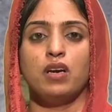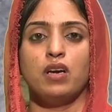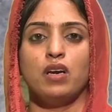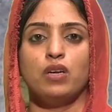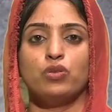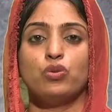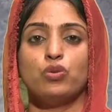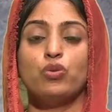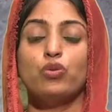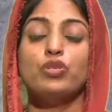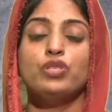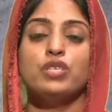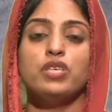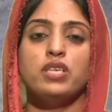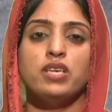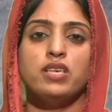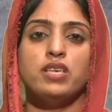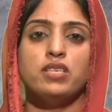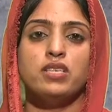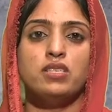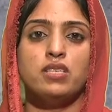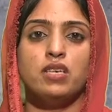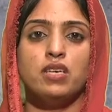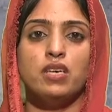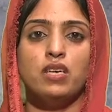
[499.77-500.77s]
Through
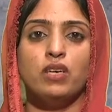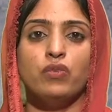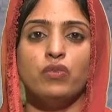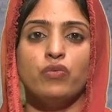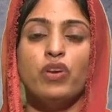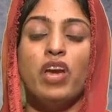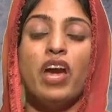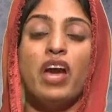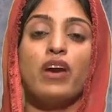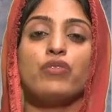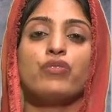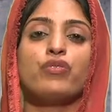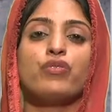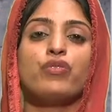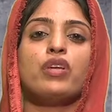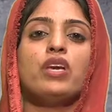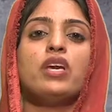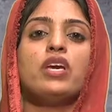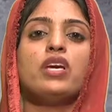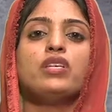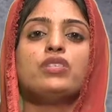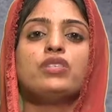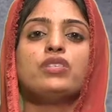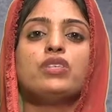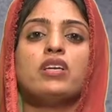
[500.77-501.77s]
GST, we have
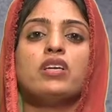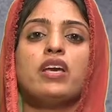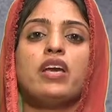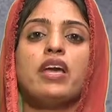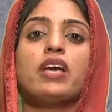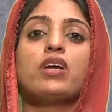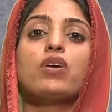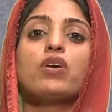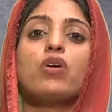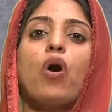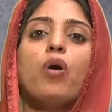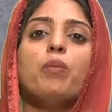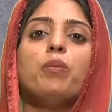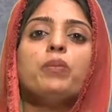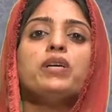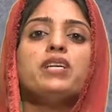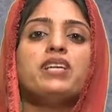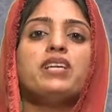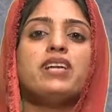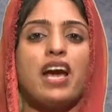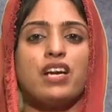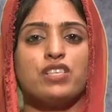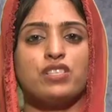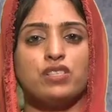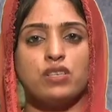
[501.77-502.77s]
created a common
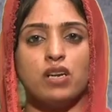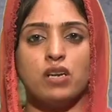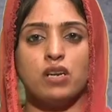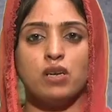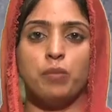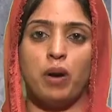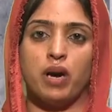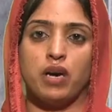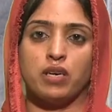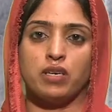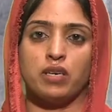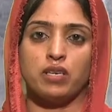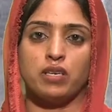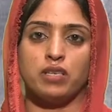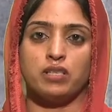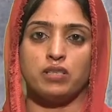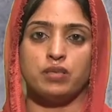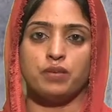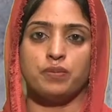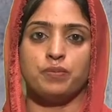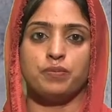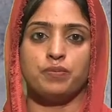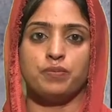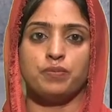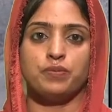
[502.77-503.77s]
national market.
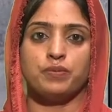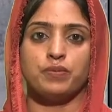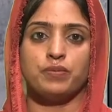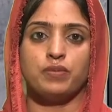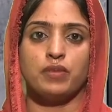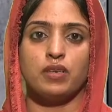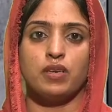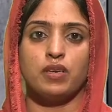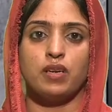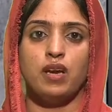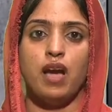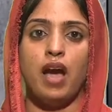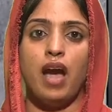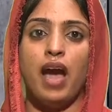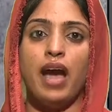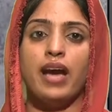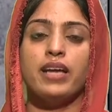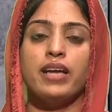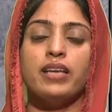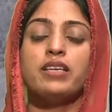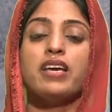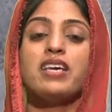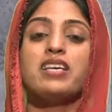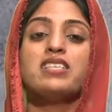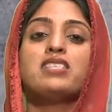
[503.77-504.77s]

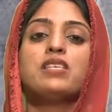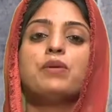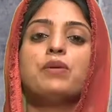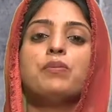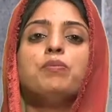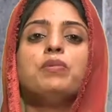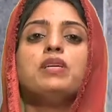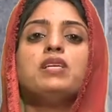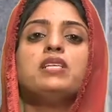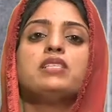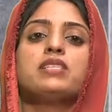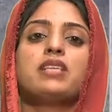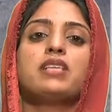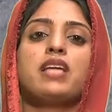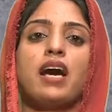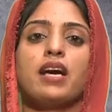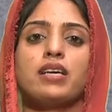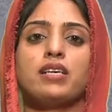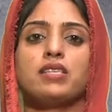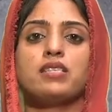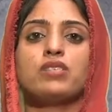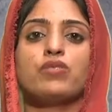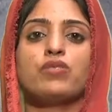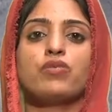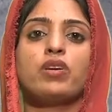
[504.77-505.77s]
And a simple
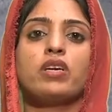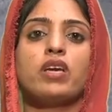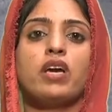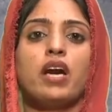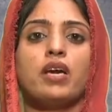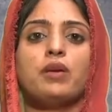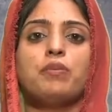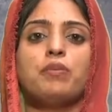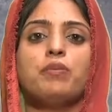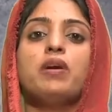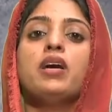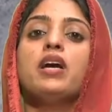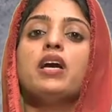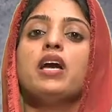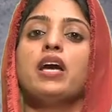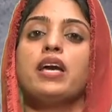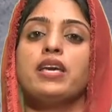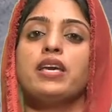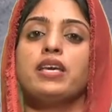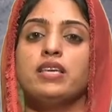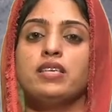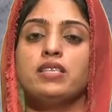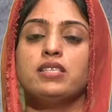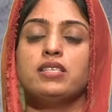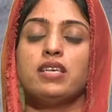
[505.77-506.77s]
tax regime
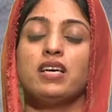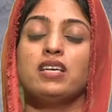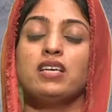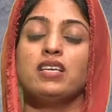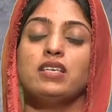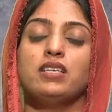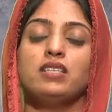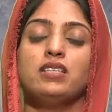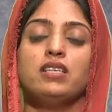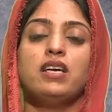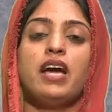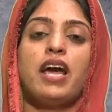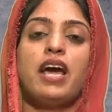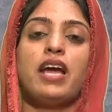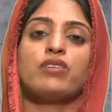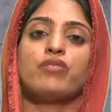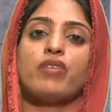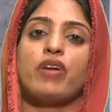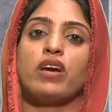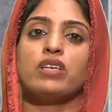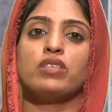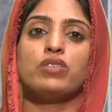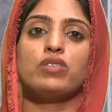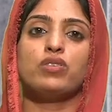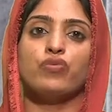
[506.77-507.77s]
is another
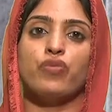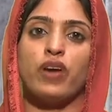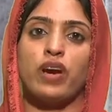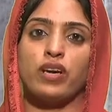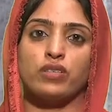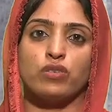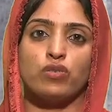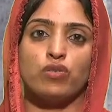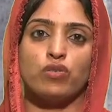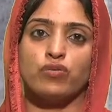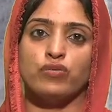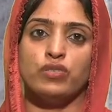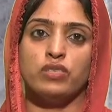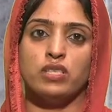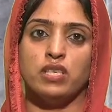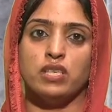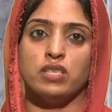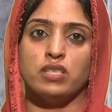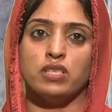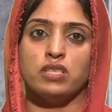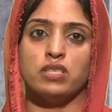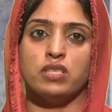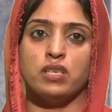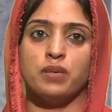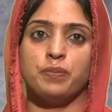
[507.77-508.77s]
attractive factor of
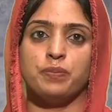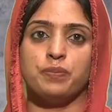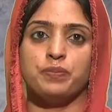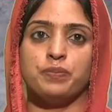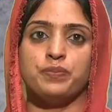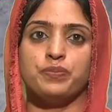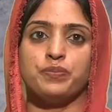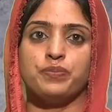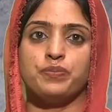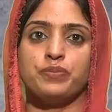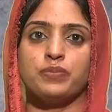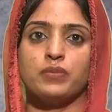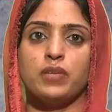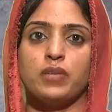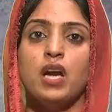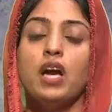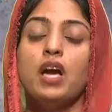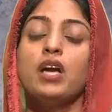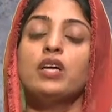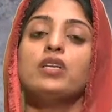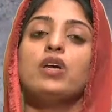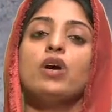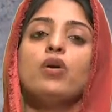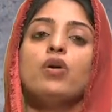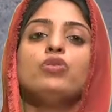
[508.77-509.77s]
GST.
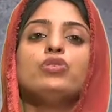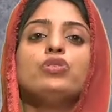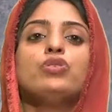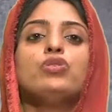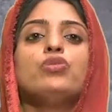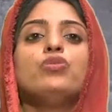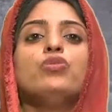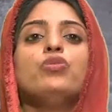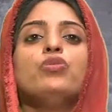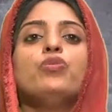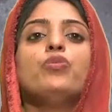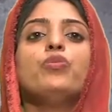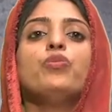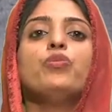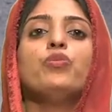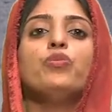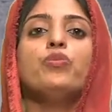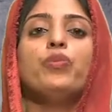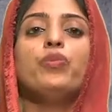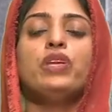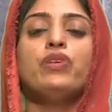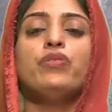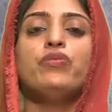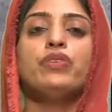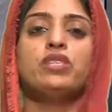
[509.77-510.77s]
Now, two
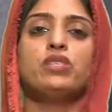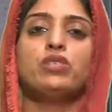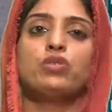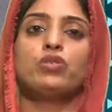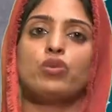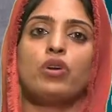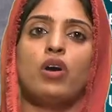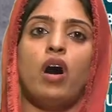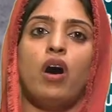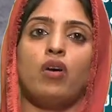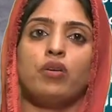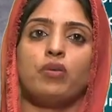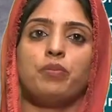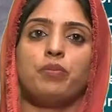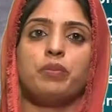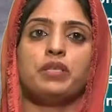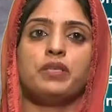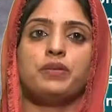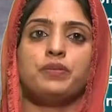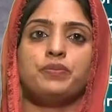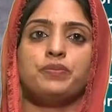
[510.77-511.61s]
benefits to government.